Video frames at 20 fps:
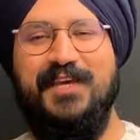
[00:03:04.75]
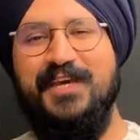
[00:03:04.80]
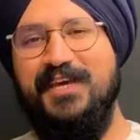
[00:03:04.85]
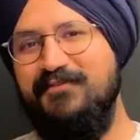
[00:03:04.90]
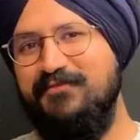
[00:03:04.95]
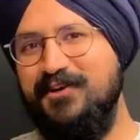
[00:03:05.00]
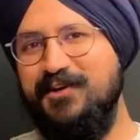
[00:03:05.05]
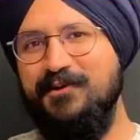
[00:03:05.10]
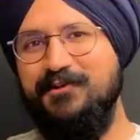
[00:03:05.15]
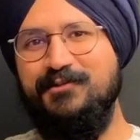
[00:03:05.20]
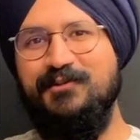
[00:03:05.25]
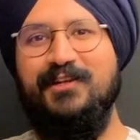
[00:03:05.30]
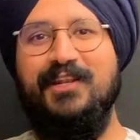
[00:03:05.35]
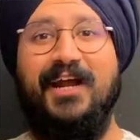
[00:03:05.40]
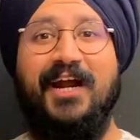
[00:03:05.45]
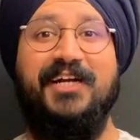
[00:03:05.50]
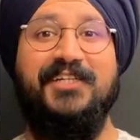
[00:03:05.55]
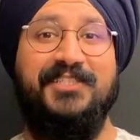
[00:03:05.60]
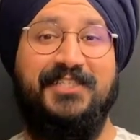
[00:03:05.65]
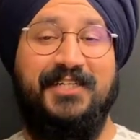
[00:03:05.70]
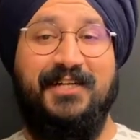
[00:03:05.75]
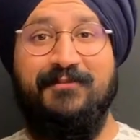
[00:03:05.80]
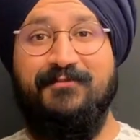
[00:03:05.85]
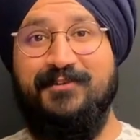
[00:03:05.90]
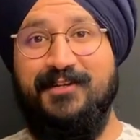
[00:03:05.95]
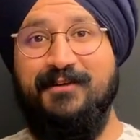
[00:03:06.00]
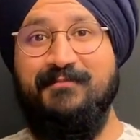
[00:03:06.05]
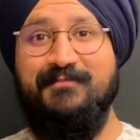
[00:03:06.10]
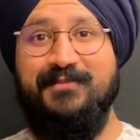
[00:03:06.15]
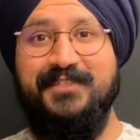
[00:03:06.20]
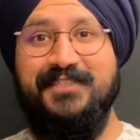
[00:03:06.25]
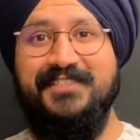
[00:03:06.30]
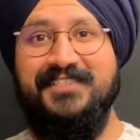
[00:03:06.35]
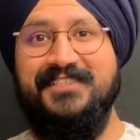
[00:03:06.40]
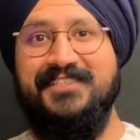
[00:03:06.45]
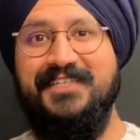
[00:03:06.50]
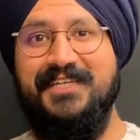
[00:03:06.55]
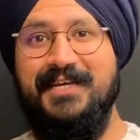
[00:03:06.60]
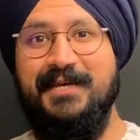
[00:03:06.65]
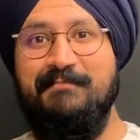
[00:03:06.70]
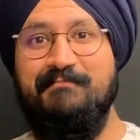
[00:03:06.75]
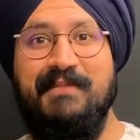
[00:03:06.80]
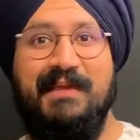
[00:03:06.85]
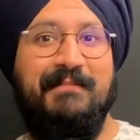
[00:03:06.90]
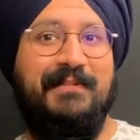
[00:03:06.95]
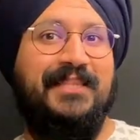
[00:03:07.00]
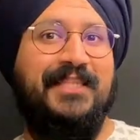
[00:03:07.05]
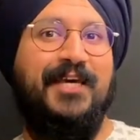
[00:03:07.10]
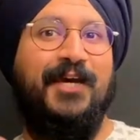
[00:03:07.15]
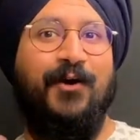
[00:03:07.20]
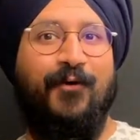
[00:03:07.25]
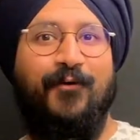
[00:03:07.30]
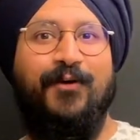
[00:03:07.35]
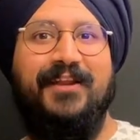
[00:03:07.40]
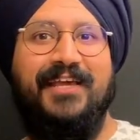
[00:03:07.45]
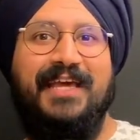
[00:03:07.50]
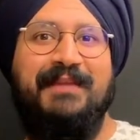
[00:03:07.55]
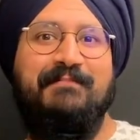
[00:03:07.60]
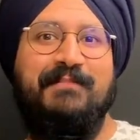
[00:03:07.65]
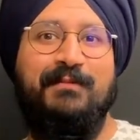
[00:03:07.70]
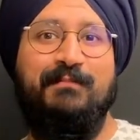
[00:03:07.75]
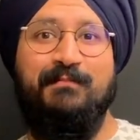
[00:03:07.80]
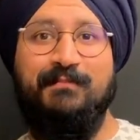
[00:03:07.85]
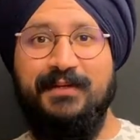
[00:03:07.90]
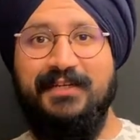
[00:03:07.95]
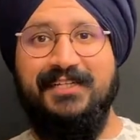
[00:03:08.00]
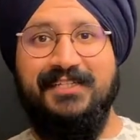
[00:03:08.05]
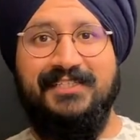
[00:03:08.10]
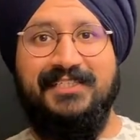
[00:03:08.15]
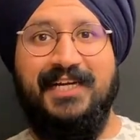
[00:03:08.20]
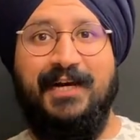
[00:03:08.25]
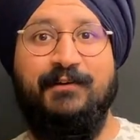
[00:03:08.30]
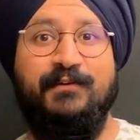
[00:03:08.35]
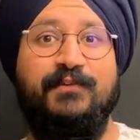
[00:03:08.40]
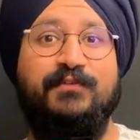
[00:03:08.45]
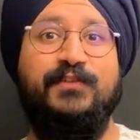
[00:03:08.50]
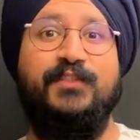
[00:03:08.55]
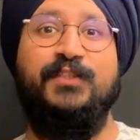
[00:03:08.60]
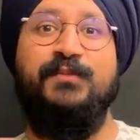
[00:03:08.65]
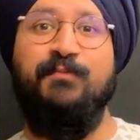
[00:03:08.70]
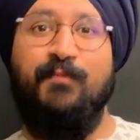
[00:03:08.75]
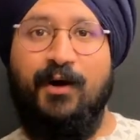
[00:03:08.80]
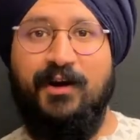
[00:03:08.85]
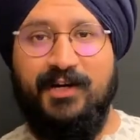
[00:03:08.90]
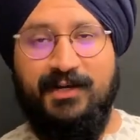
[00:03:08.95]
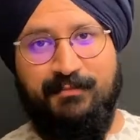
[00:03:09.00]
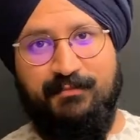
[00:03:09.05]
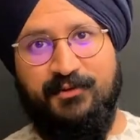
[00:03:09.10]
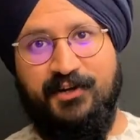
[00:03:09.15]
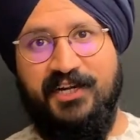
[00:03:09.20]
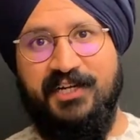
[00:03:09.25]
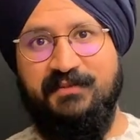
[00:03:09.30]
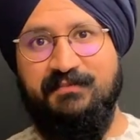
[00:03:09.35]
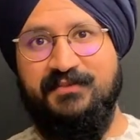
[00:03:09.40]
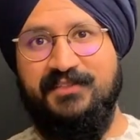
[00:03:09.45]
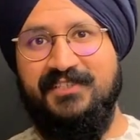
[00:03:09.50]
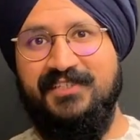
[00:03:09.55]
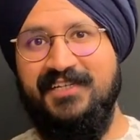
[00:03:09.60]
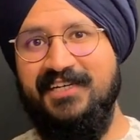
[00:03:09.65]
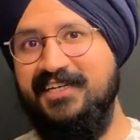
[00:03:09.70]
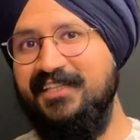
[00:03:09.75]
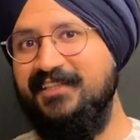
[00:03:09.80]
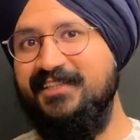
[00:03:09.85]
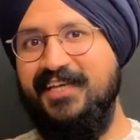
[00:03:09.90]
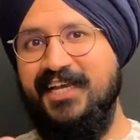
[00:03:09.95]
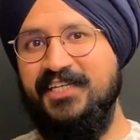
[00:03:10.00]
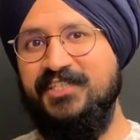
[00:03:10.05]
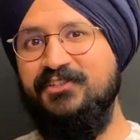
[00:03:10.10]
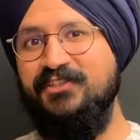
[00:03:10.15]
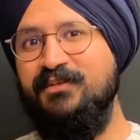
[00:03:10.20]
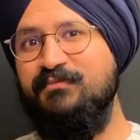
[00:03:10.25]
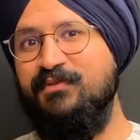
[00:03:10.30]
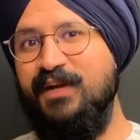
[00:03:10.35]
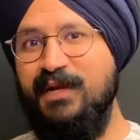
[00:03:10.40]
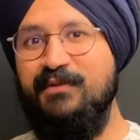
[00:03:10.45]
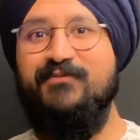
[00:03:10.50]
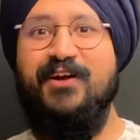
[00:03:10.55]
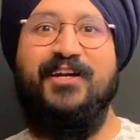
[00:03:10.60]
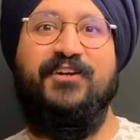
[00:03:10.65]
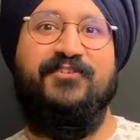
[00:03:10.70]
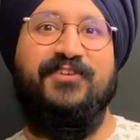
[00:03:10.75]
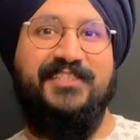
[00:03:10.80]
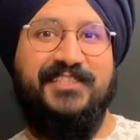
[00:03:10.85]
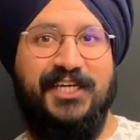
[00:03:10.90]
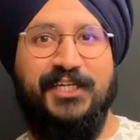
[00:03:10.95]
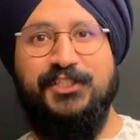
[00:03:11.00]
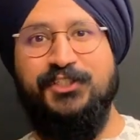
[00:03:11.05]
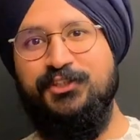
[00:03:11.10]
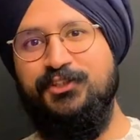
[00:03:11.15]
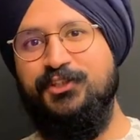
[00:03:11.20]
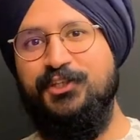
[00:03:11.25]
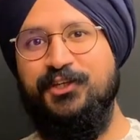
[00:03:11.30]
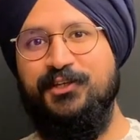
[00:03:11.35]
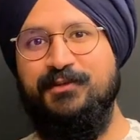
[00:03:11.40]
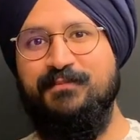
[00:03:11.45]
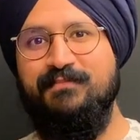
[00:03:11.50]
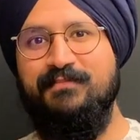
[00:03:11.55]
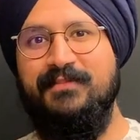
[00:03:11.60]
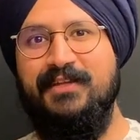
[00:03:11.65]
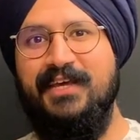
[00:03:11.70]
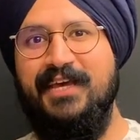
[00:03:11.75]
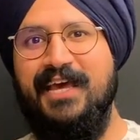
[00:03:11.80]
If you go to large enough numbers, maybe they all can be built out of smaller primes thanks to the prime factorization theorem,